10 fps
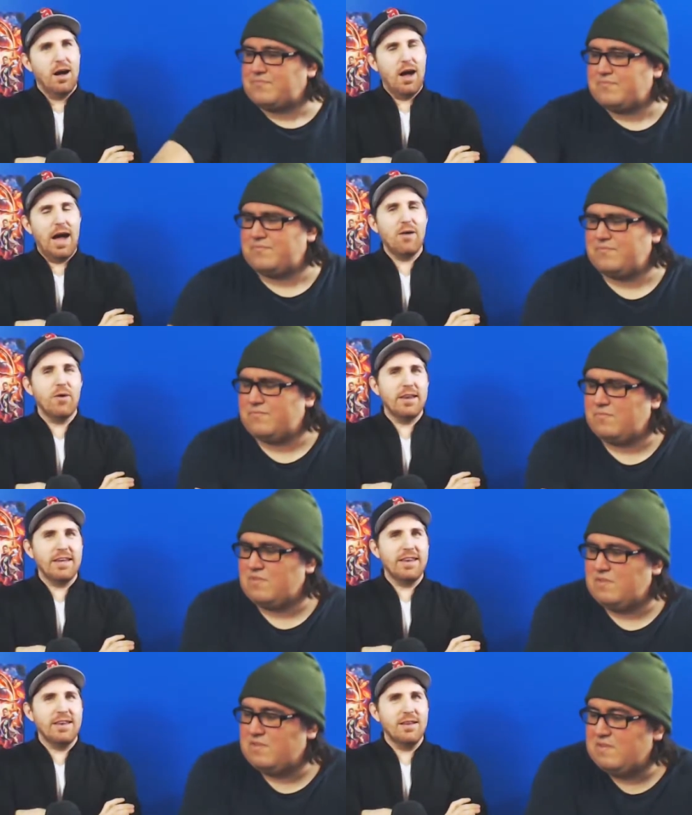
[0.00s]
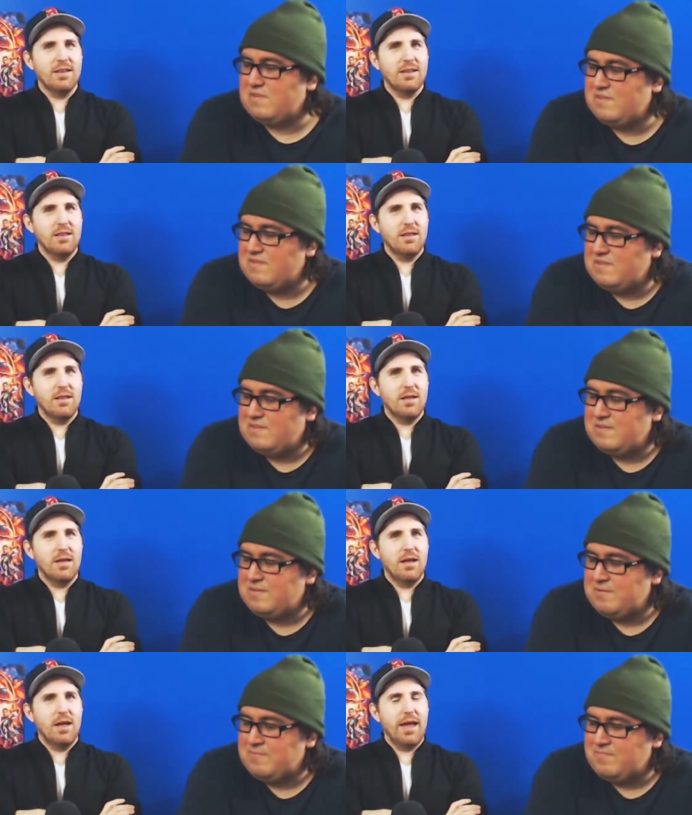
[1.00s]
Speaker 1: I went in,
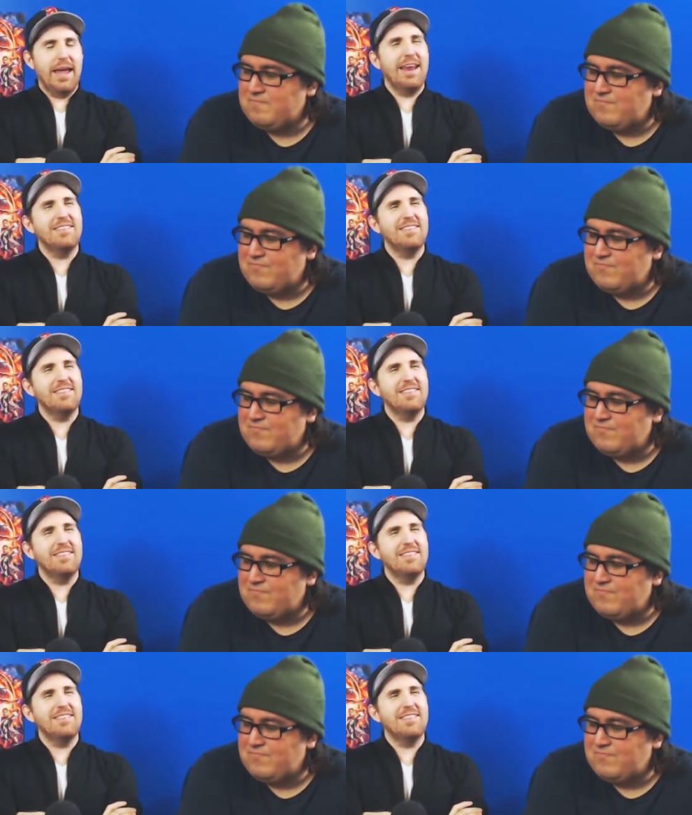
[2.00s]
and I